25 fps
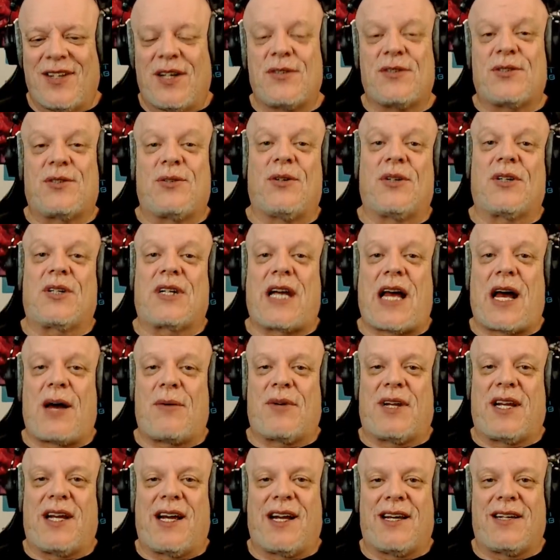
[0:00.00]
I was Kim doing
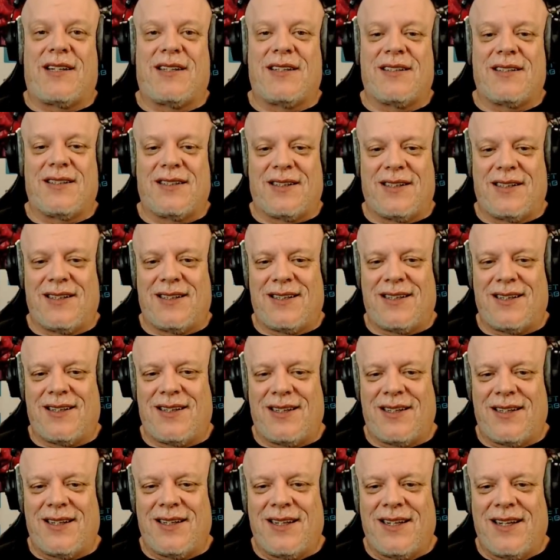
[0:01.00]
comedy. Lee Song. I, Give it
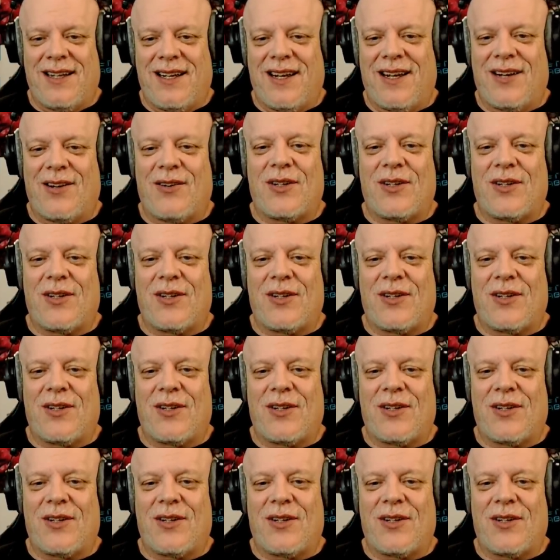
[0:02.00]
up.